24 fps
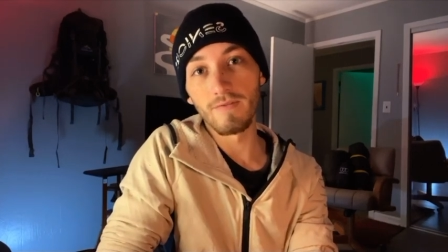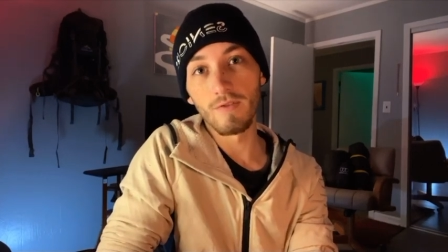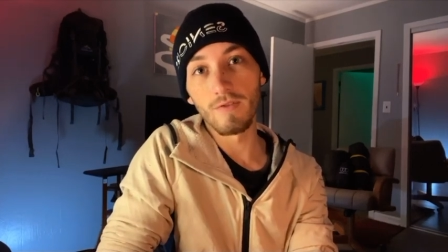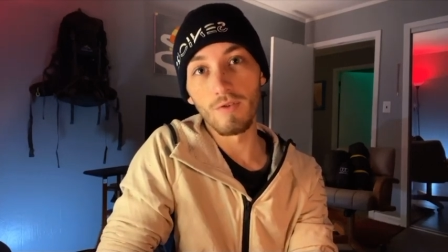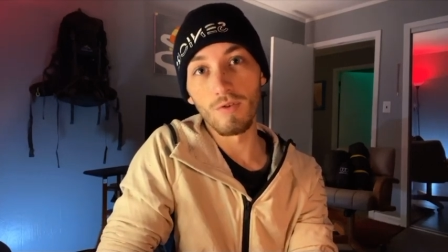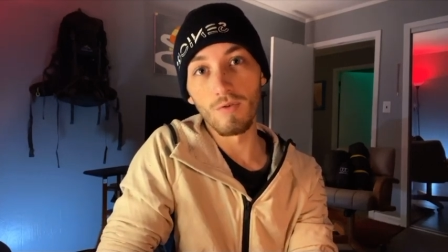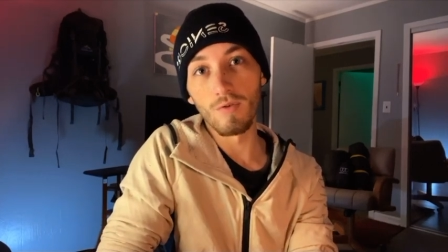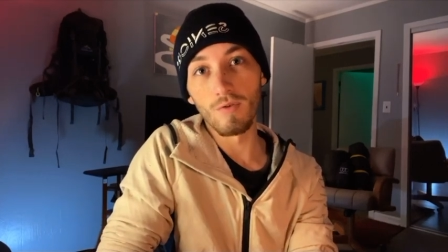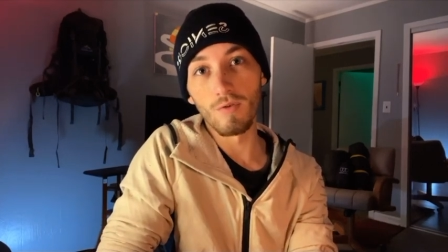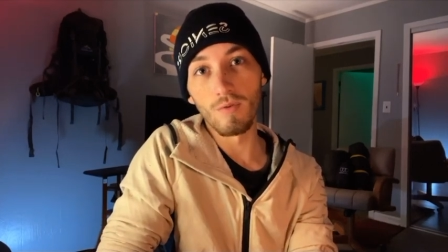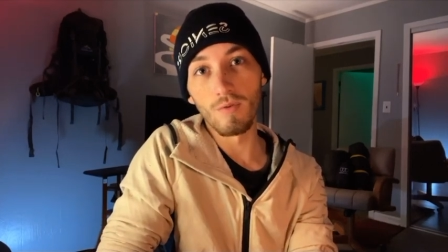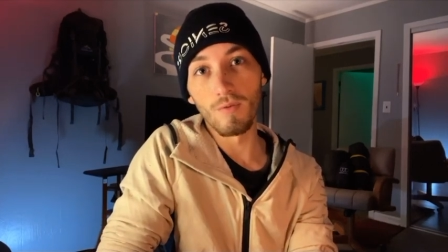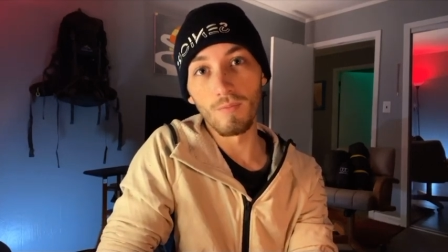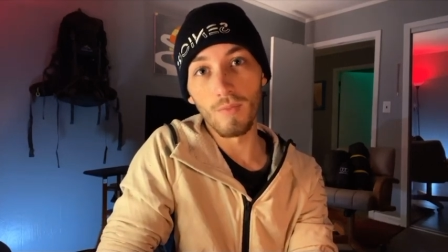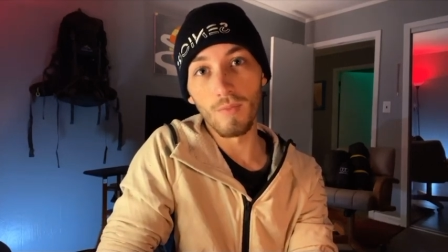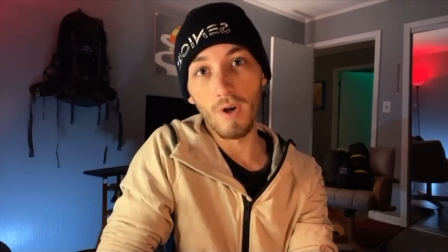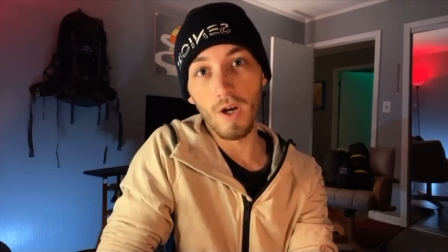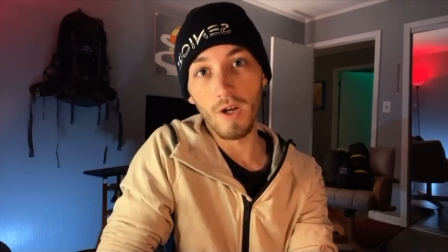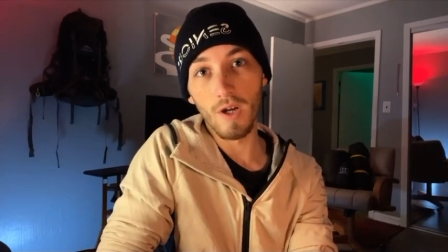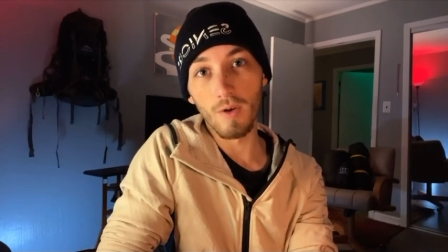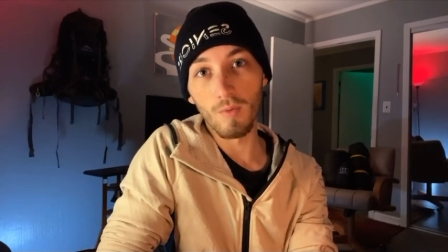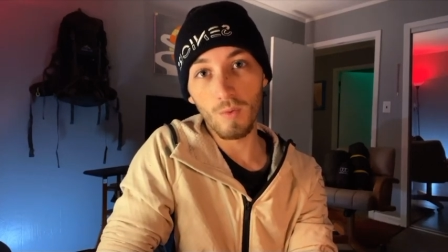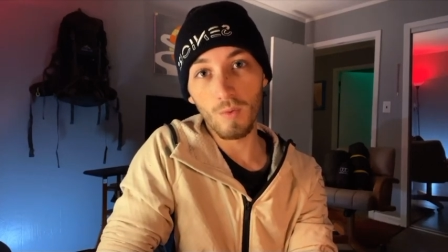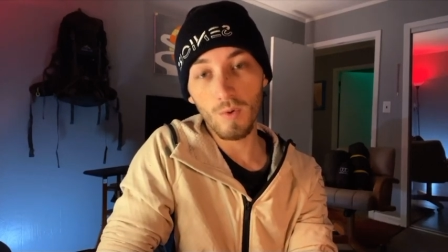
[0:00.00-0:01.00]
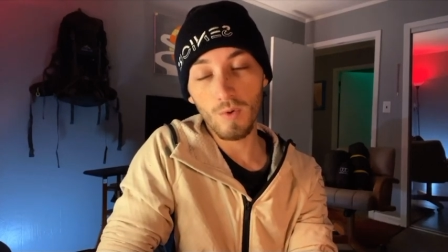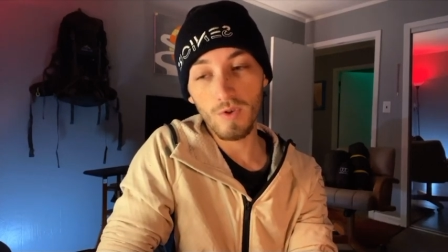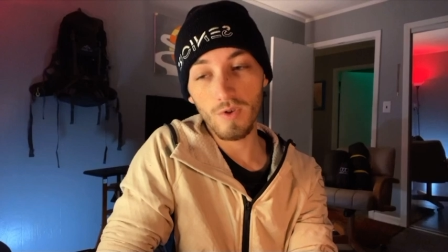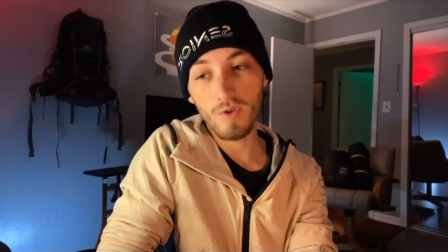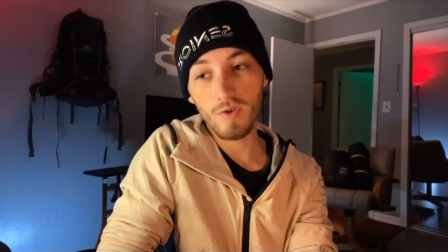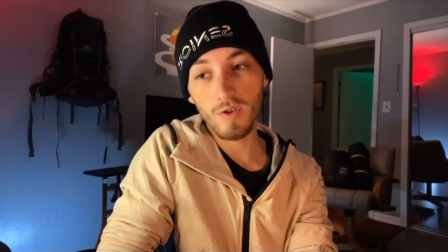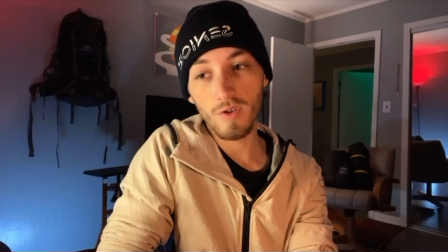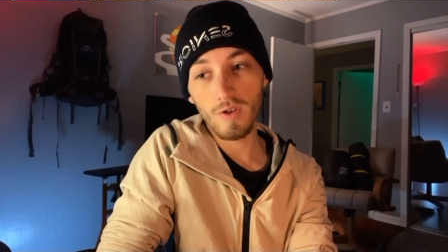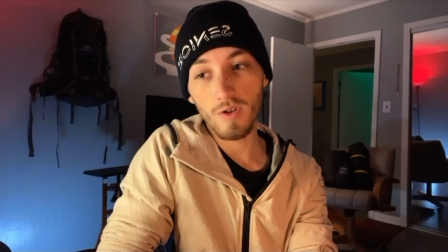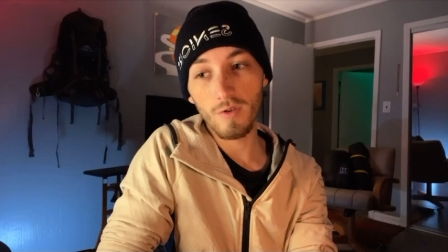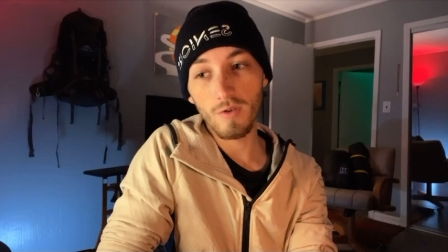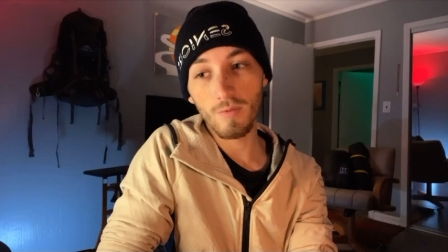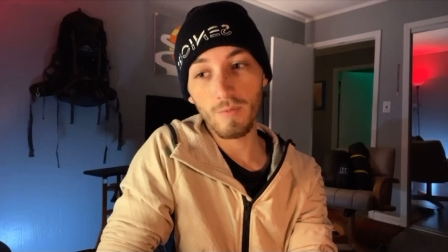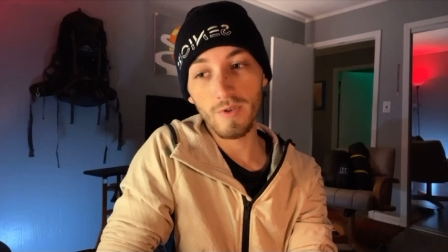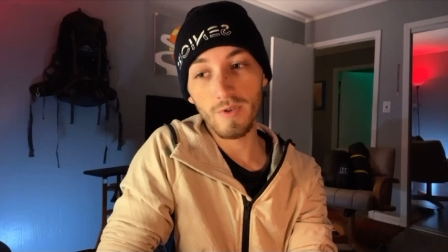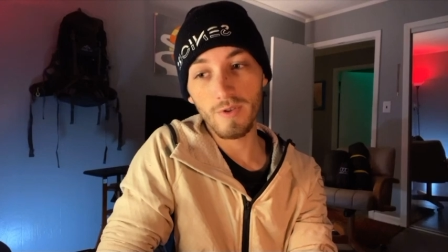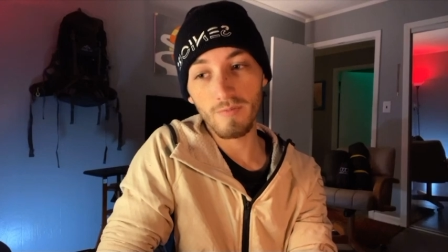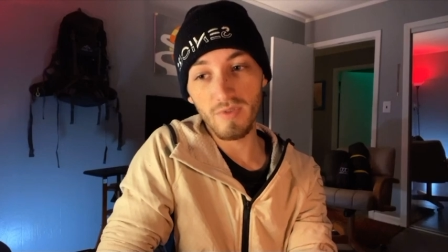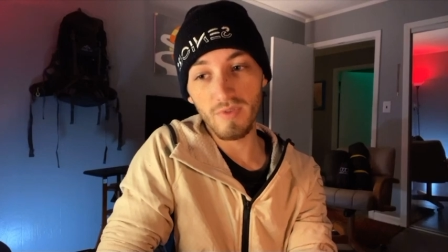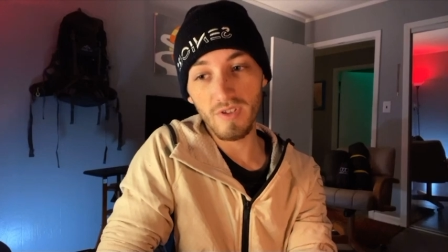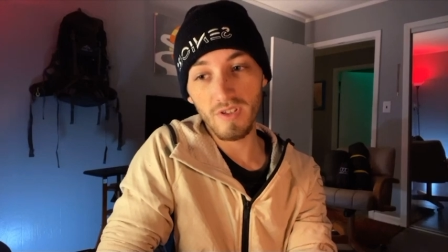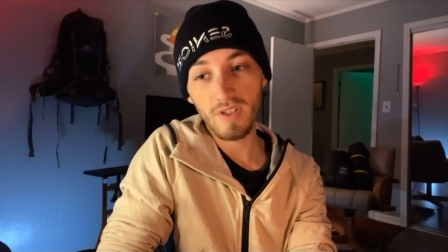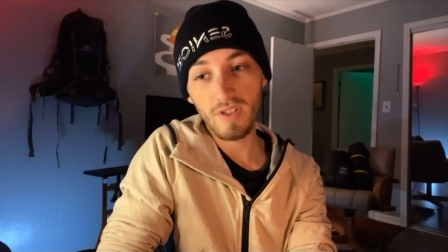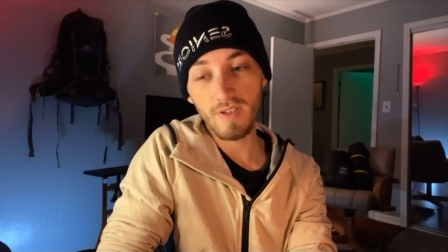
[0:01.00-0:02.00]
to my wardrobe
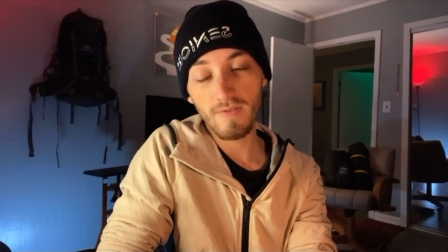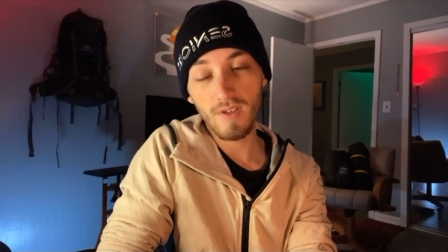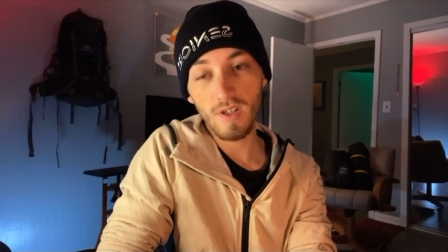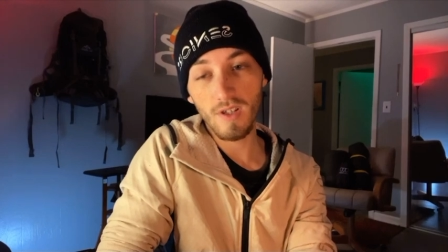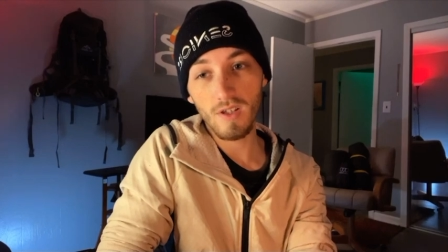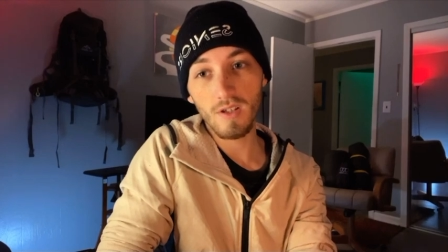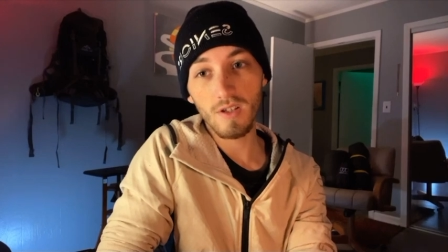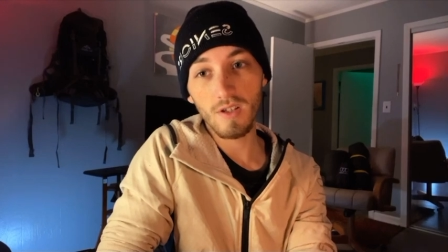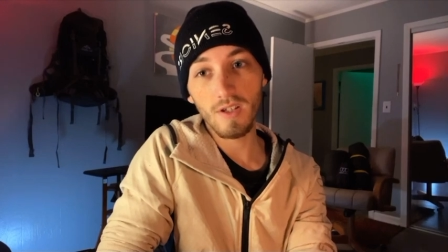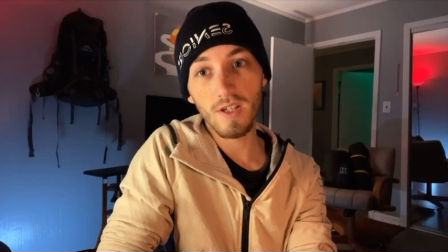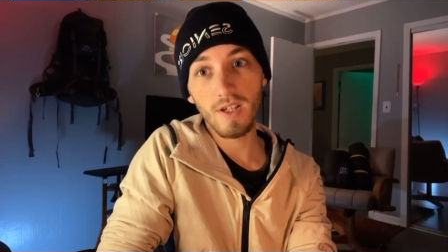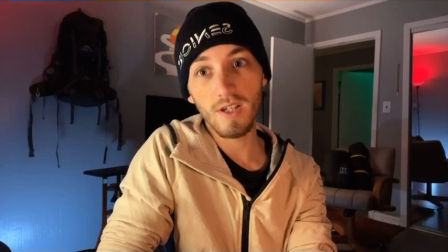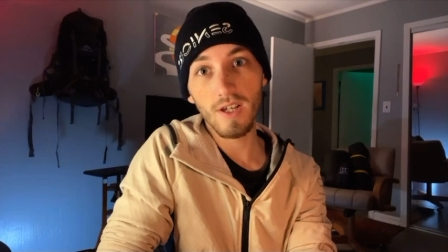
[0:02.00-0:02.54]
specifically,